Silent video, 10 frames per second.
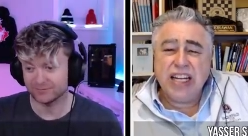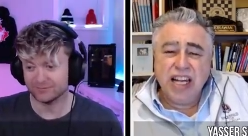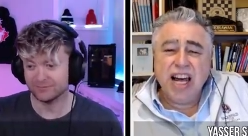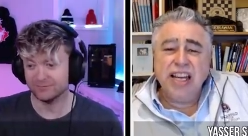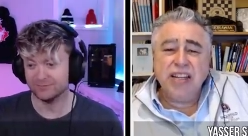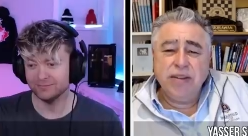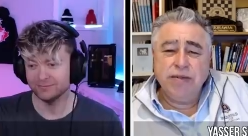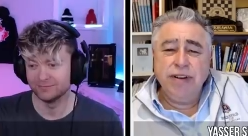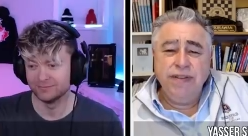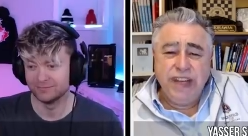Speaker 1: like to
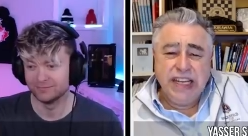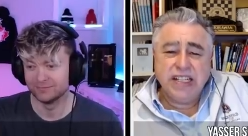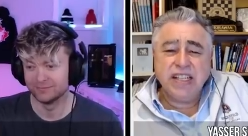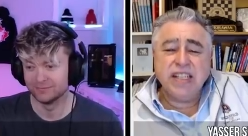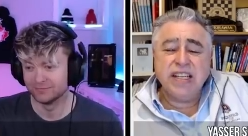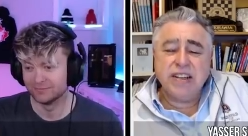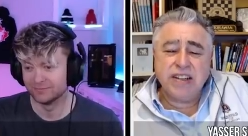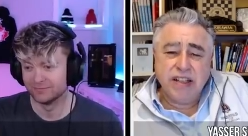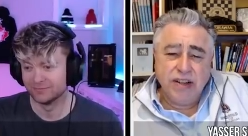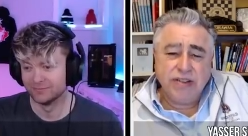reveal their
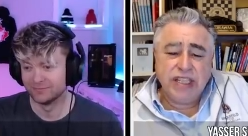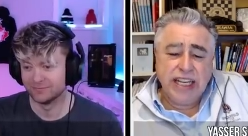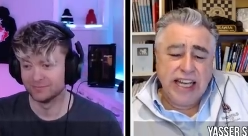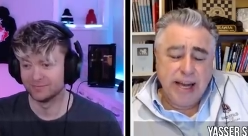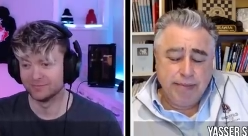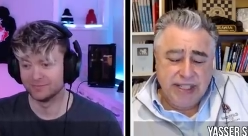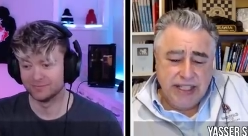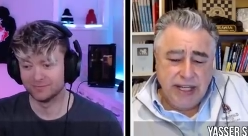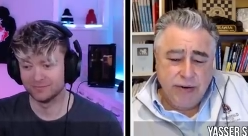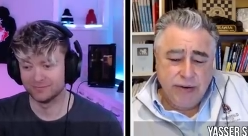closely kept
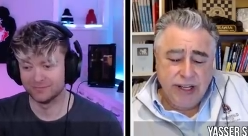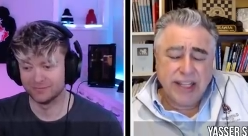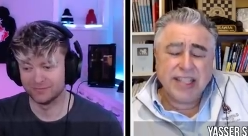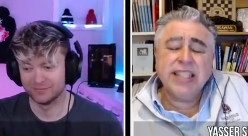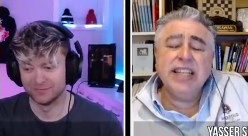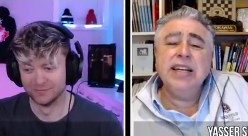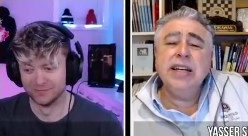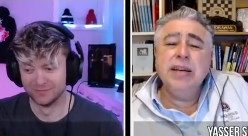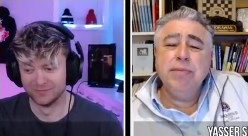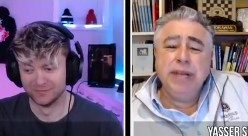secrets,
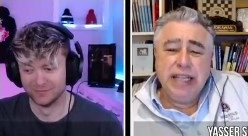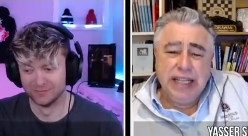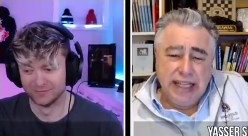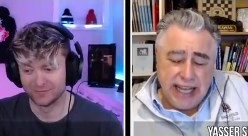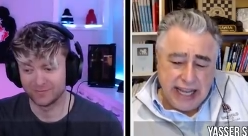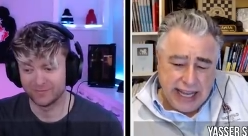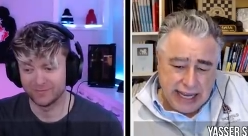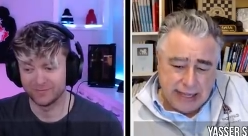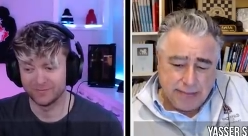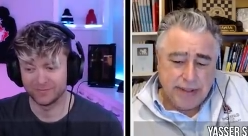but in the
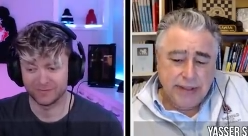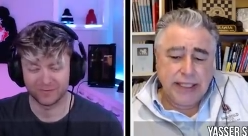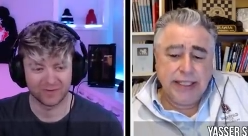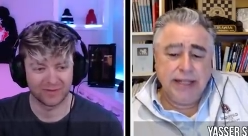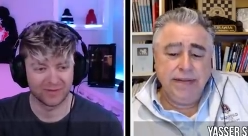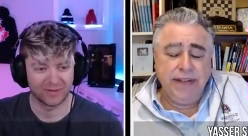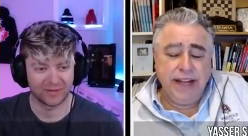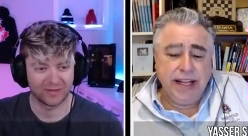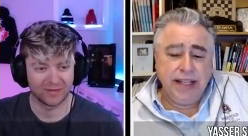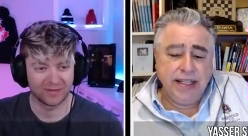Hambleton
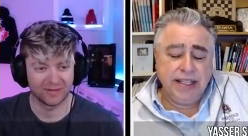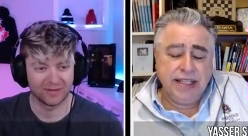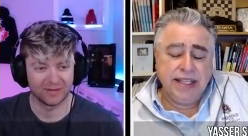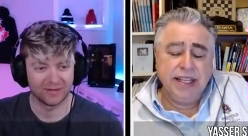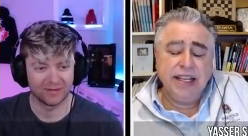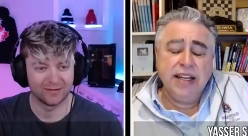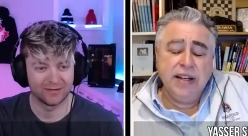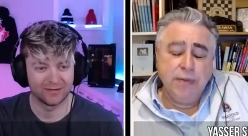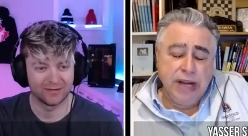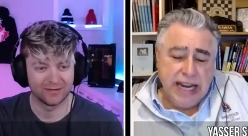defense,
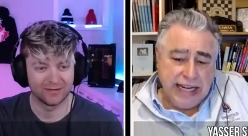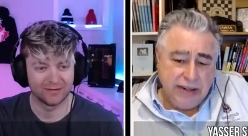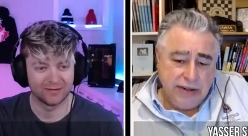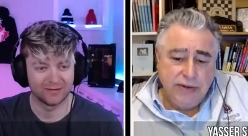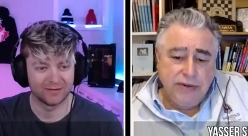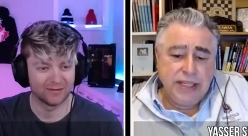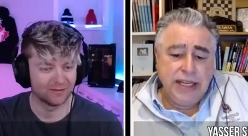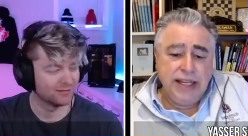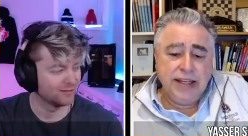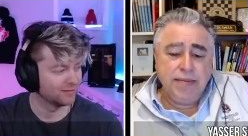when I do
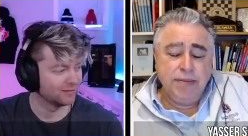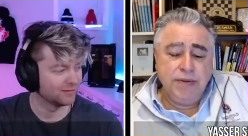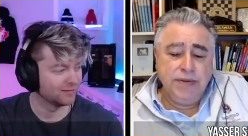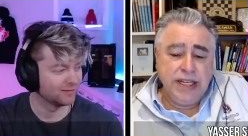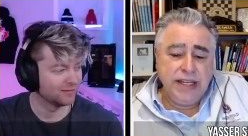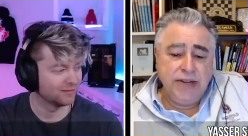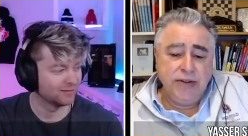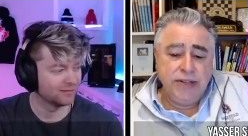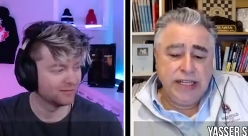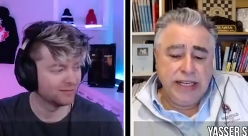see this move
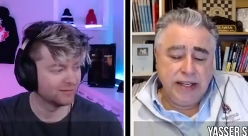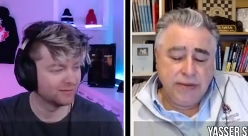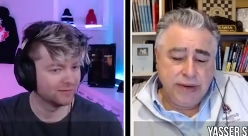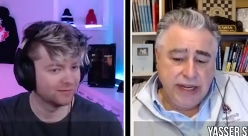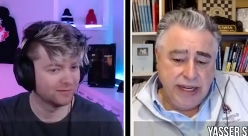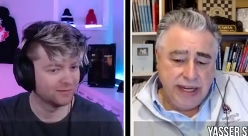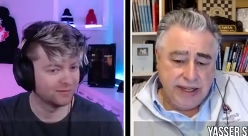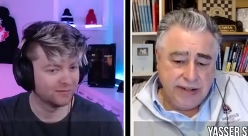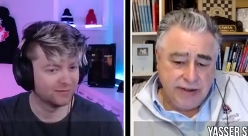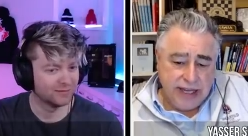C2, C3,
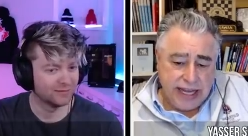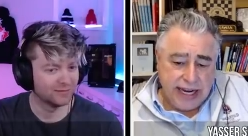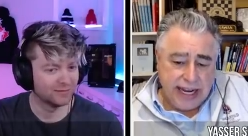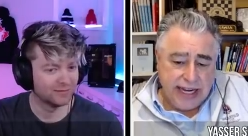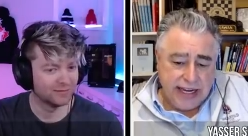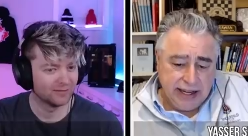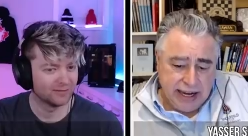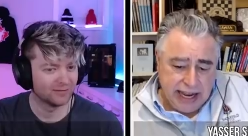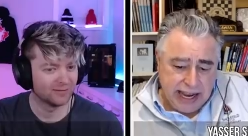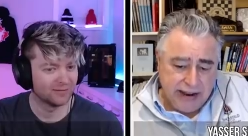so that I
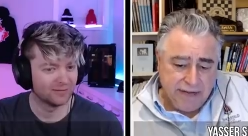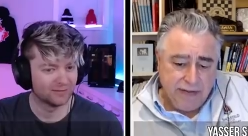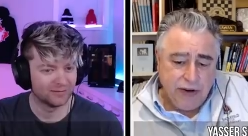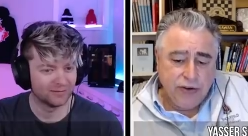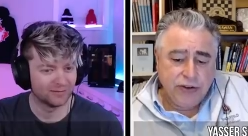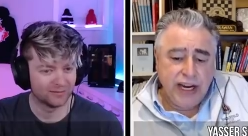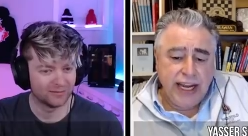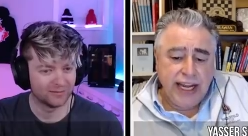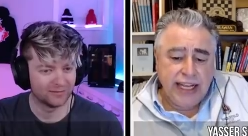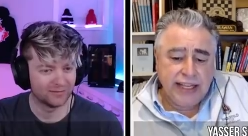in future
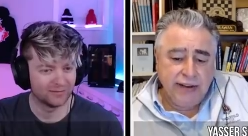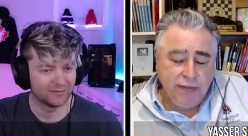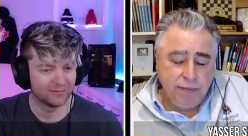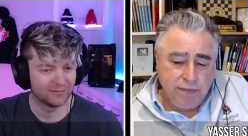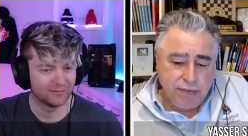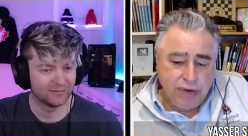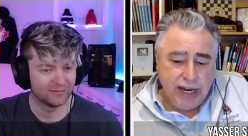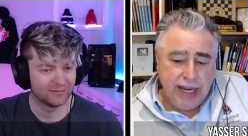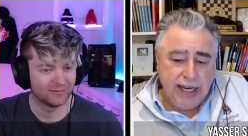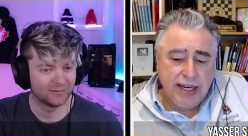hand and
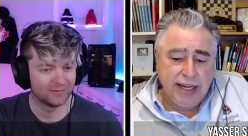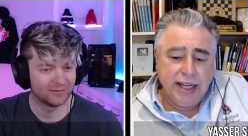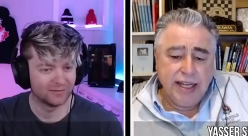brain